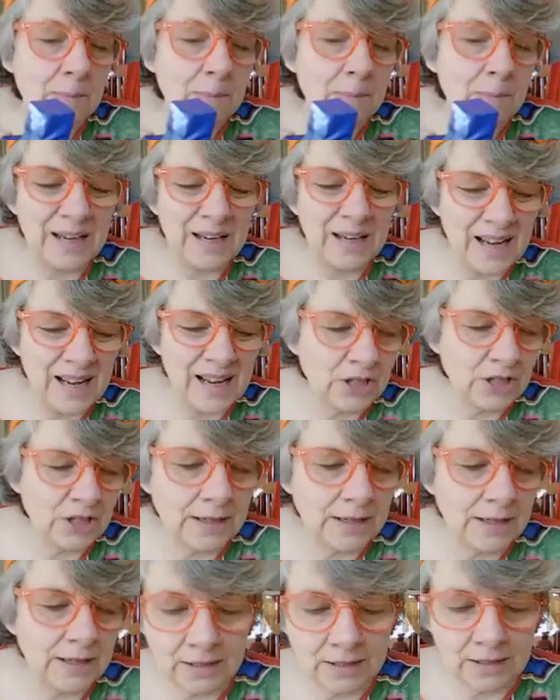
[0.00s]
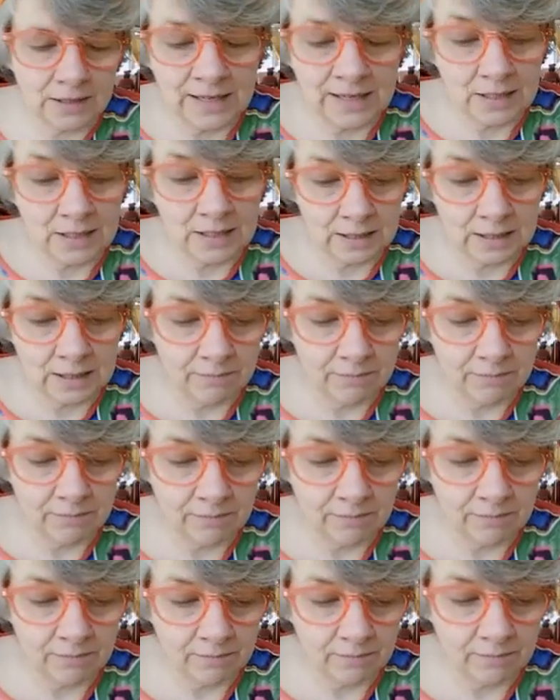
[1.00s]
it actually sits
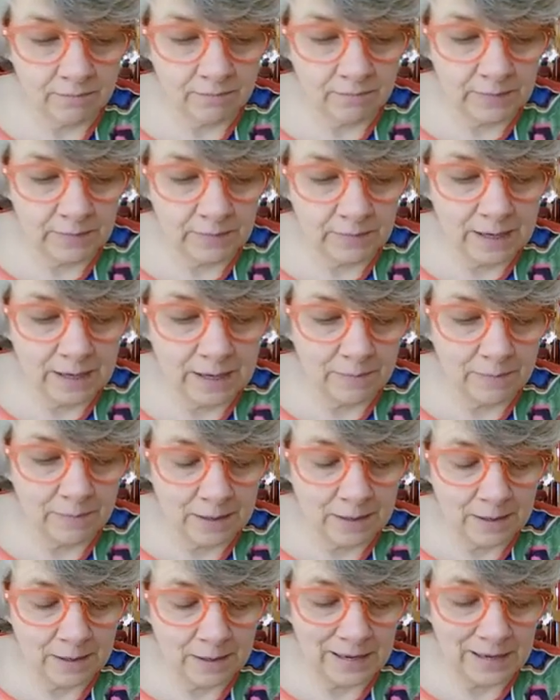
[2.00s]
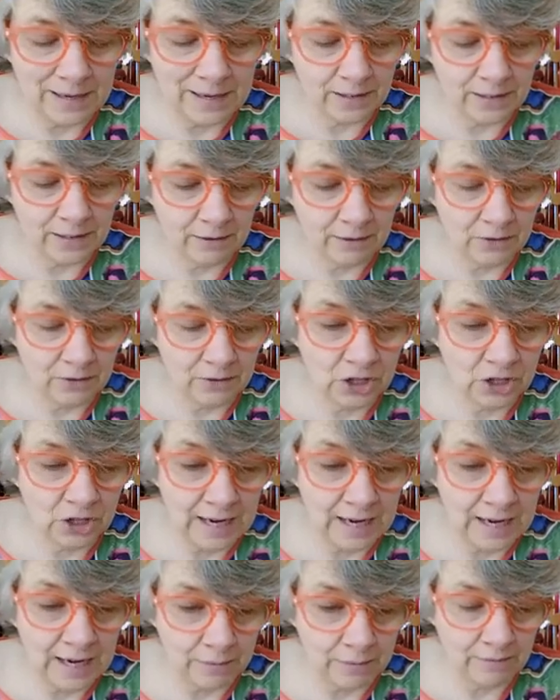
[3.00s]
in a better shape
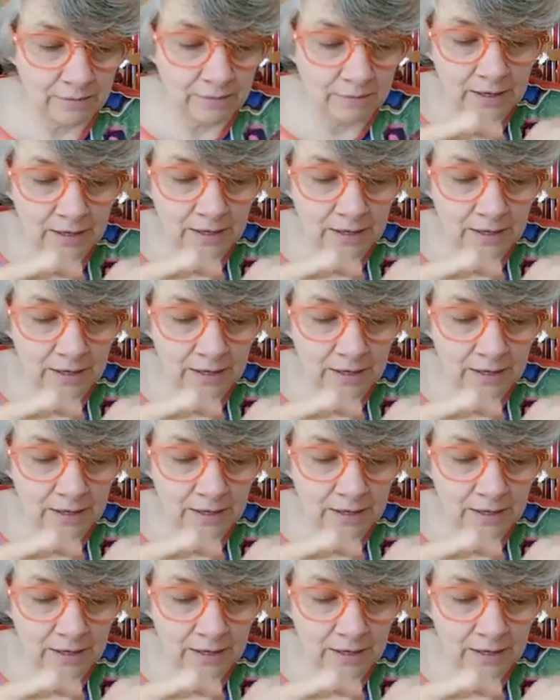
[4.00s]
if